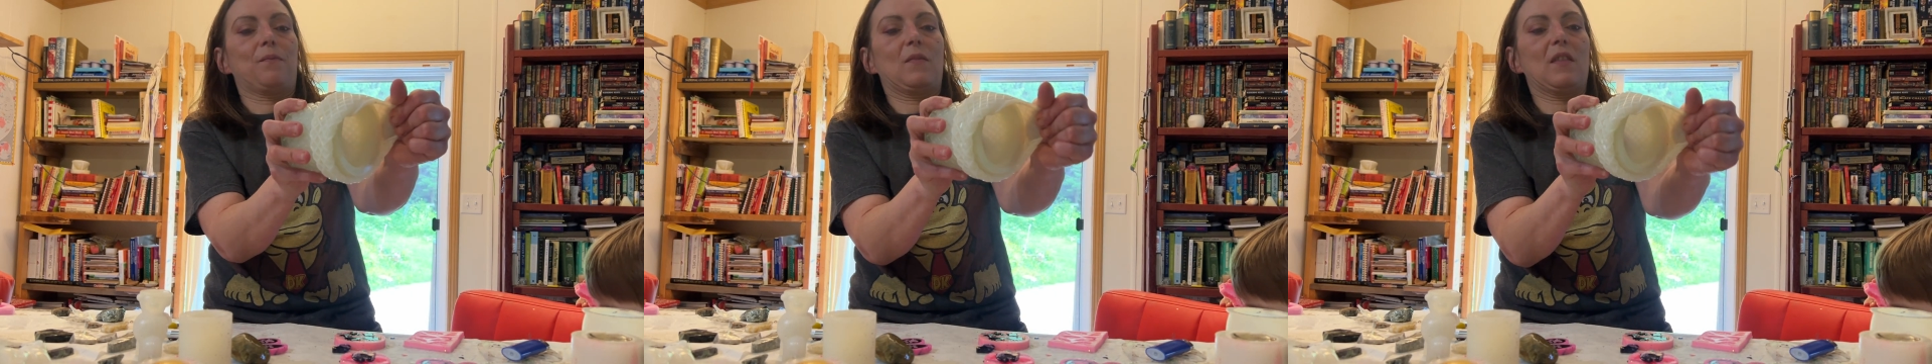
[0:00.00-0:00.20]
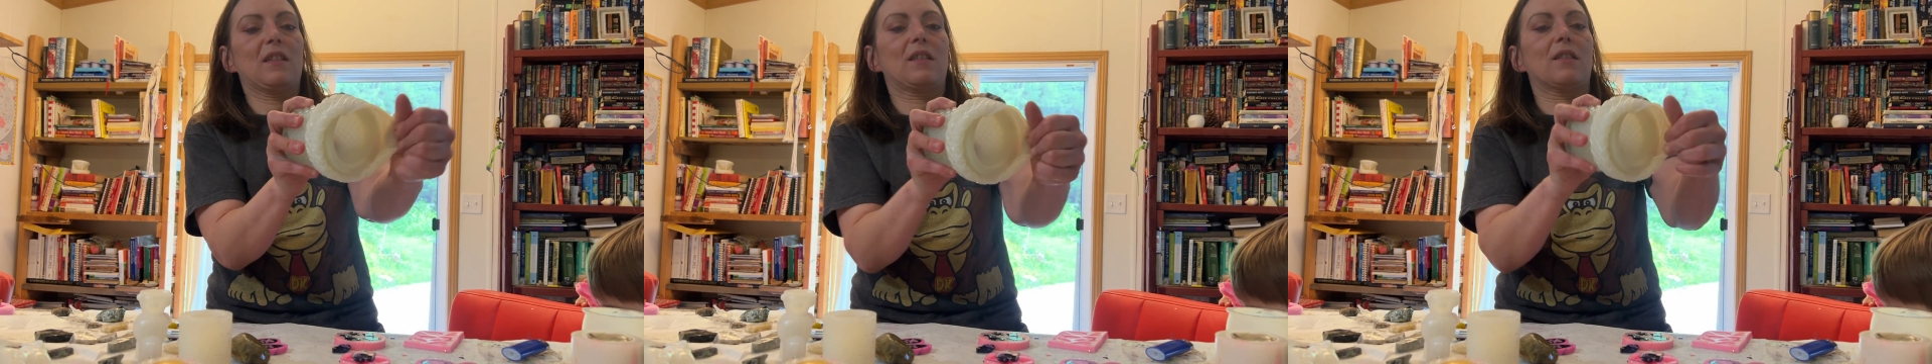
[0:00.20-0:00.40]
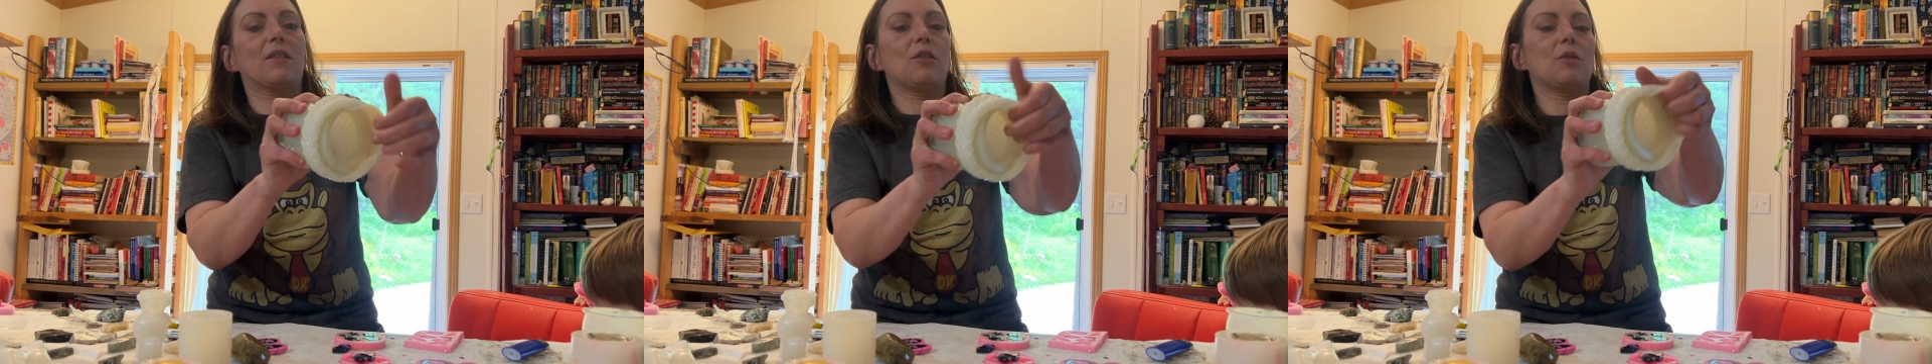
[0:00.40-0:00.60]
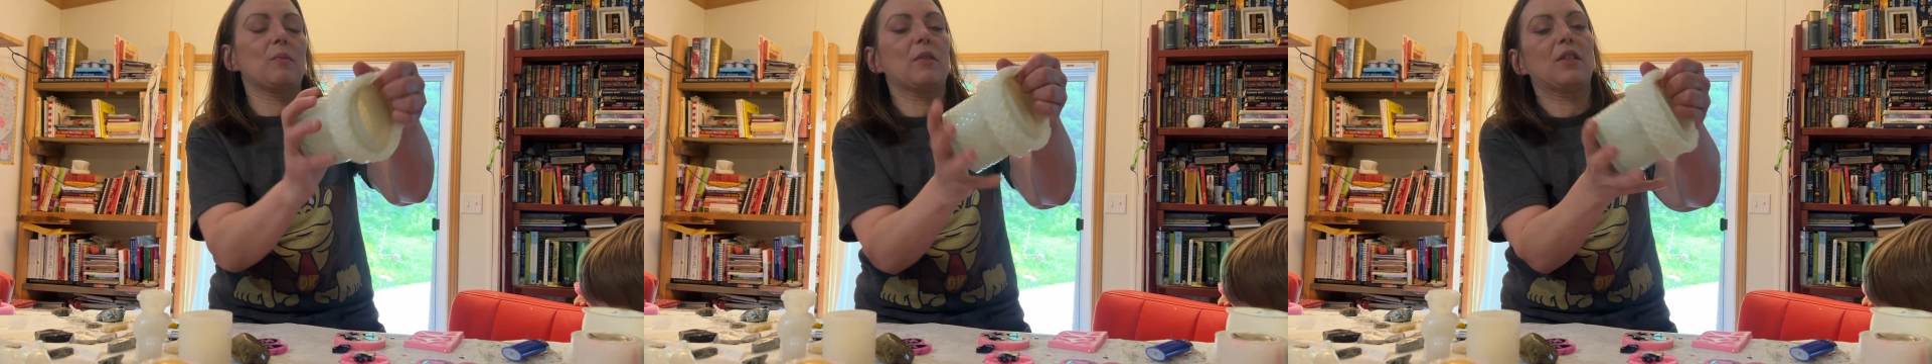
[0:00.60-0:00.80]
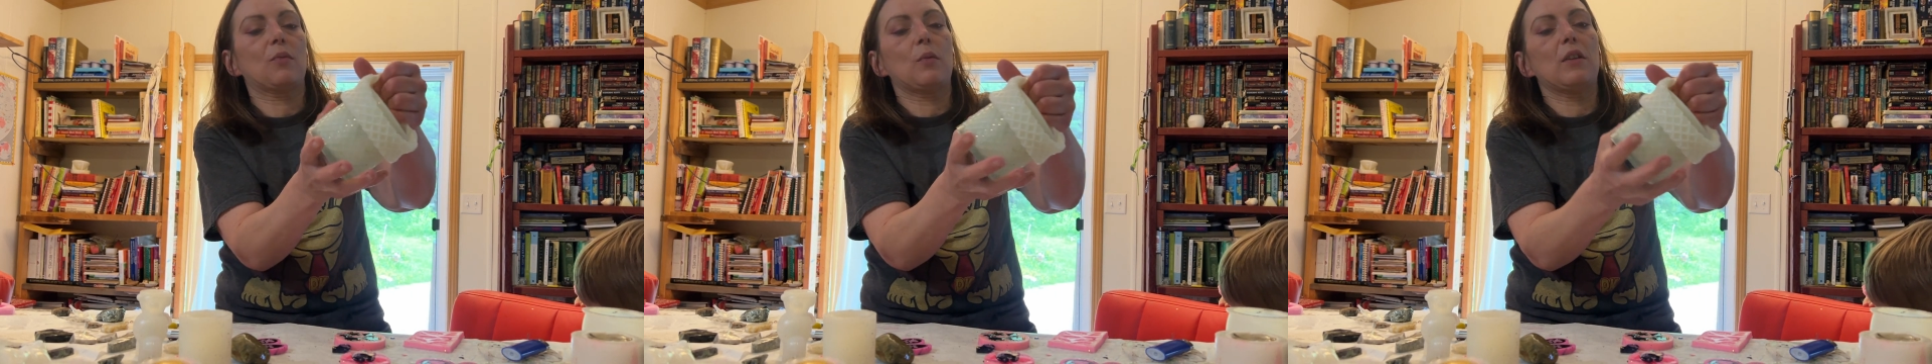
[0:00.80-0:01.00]
This is going to be
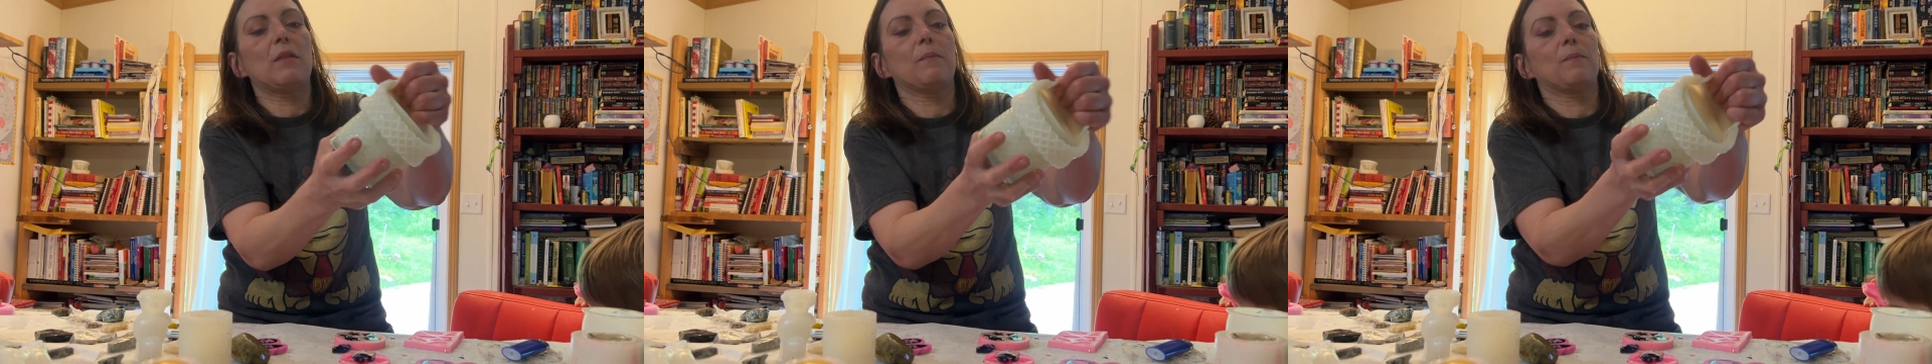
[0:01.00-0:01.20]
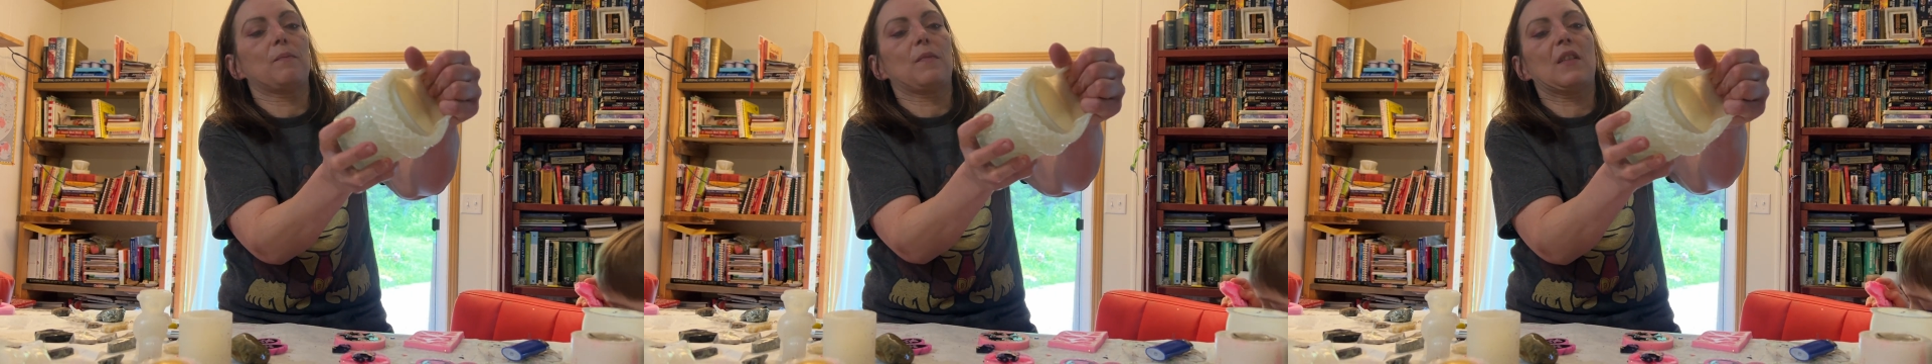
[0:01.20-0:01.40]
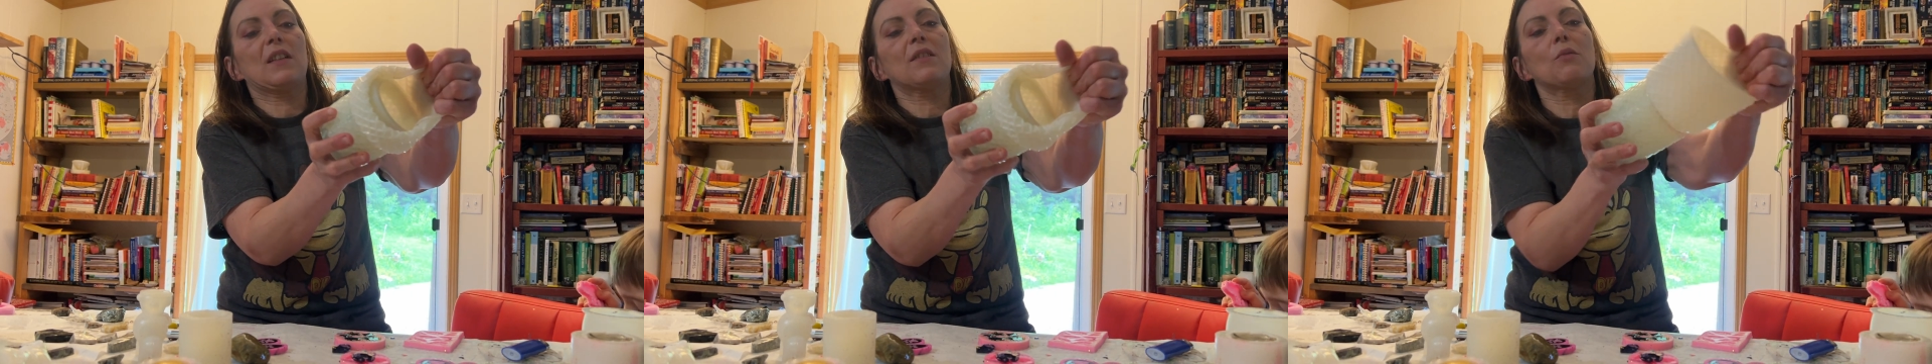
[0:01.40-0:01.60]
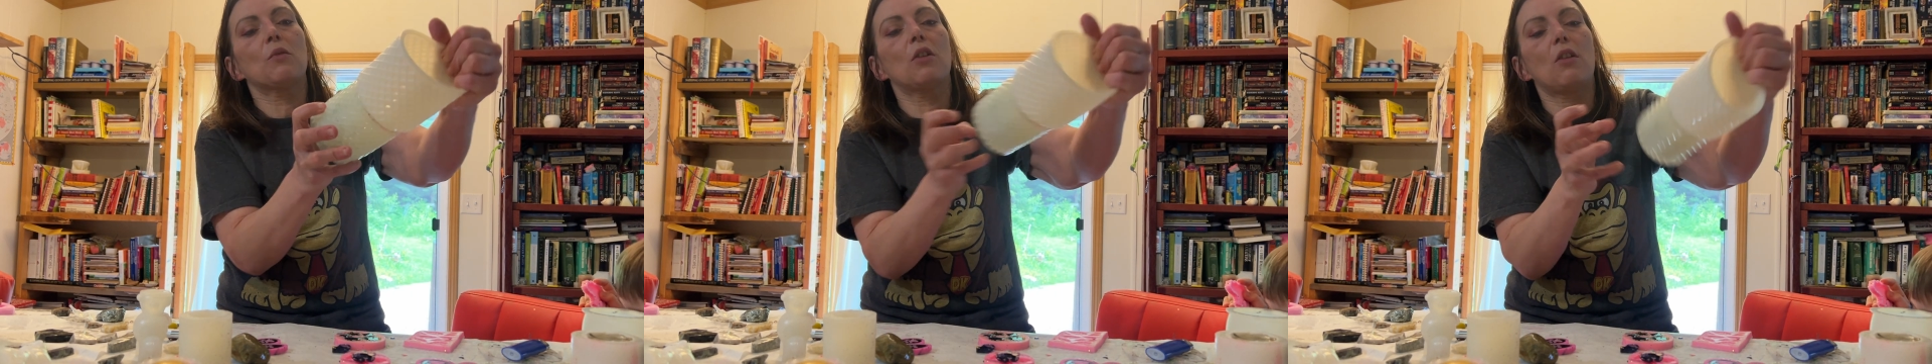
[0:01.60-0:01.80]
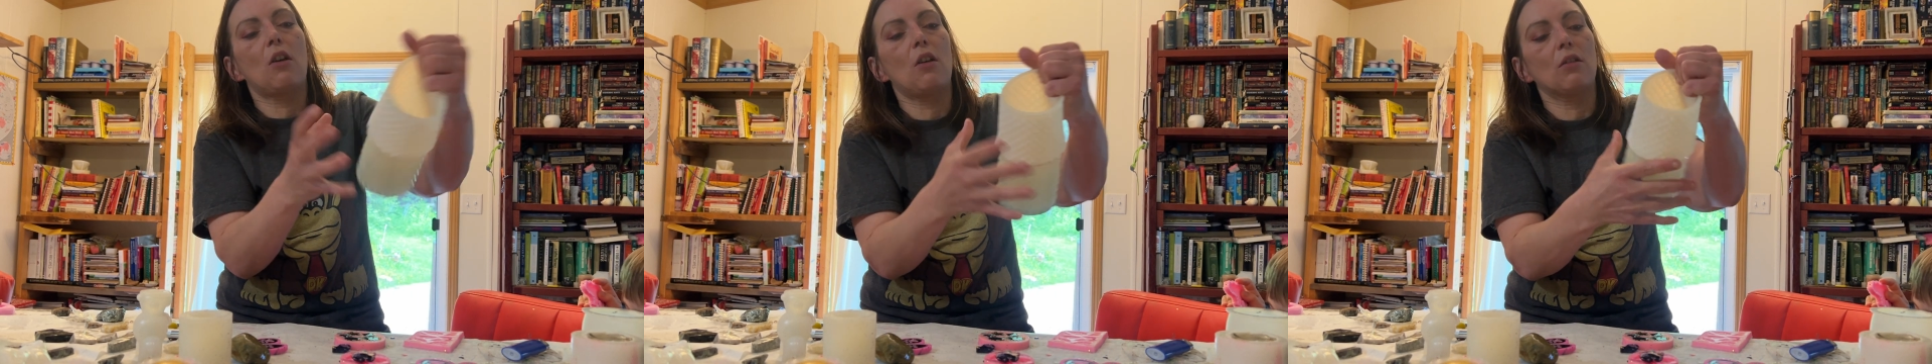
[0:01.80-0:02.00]
sweet. This
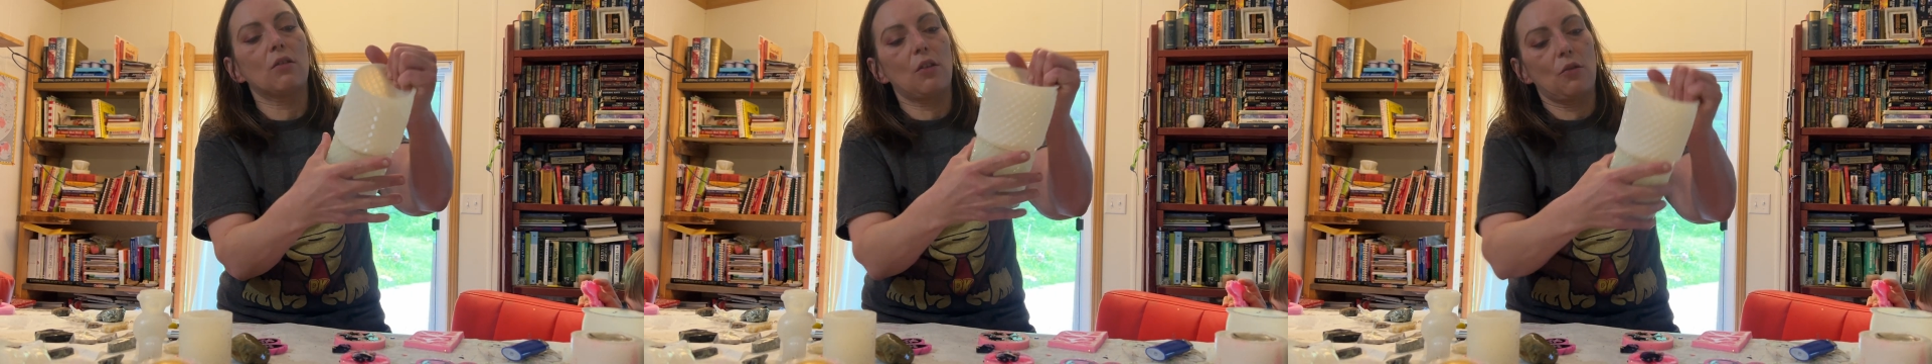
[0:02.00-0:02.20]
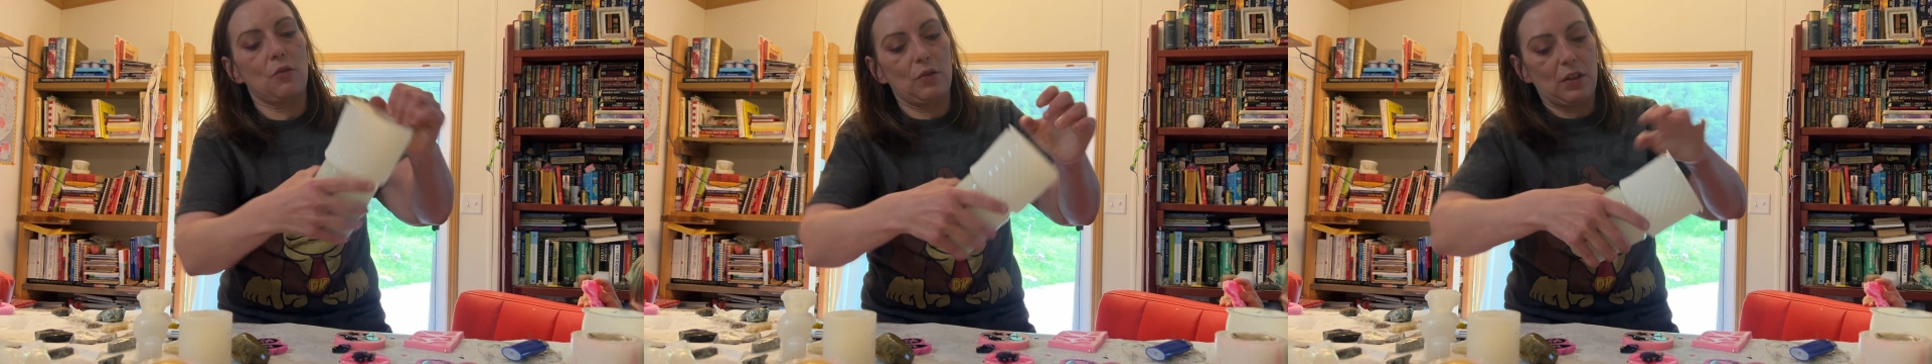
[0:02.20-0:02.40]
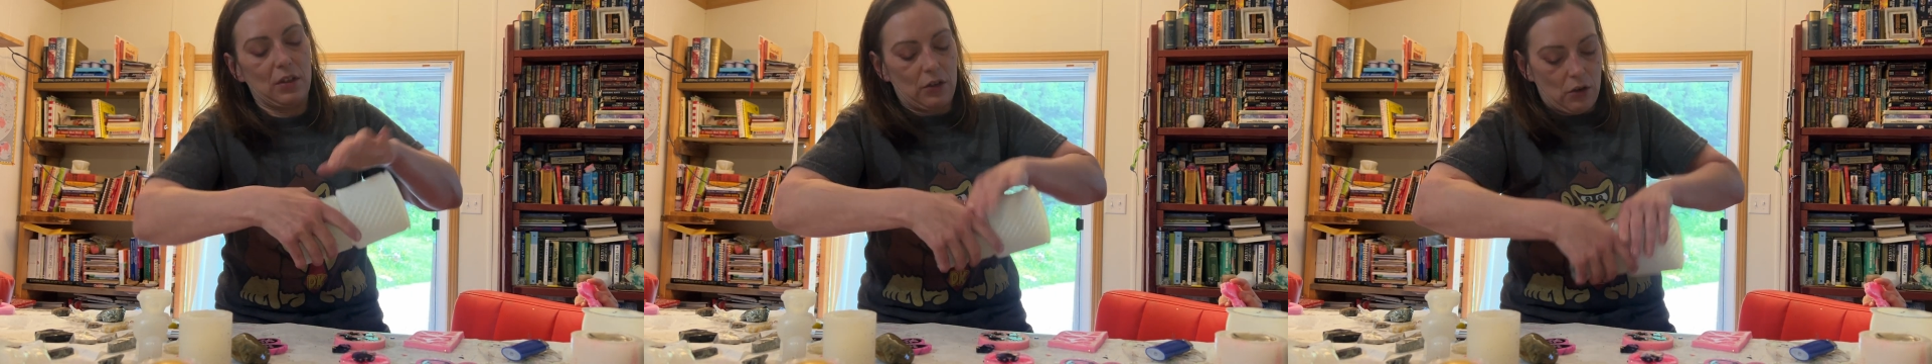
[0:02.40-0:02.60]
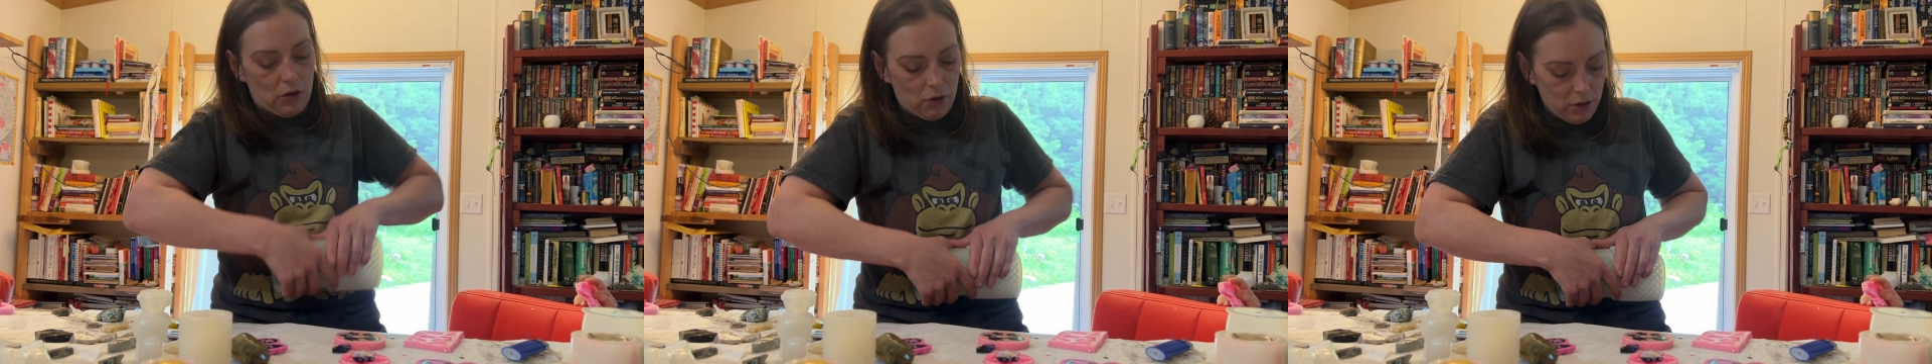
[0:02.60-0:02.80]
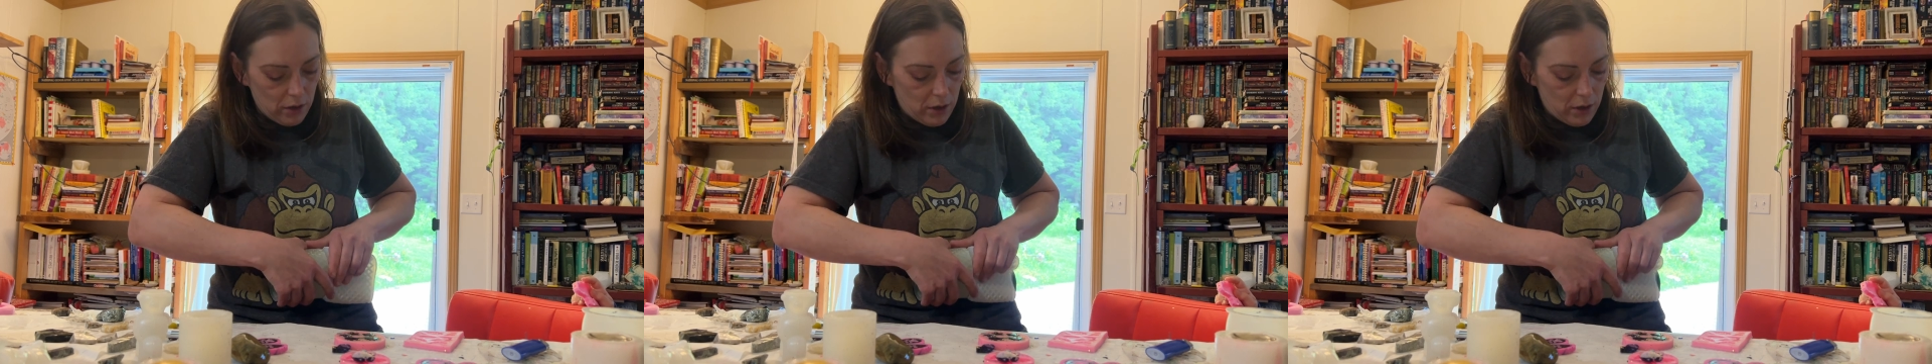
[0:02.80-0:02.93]
will all glow in the dark.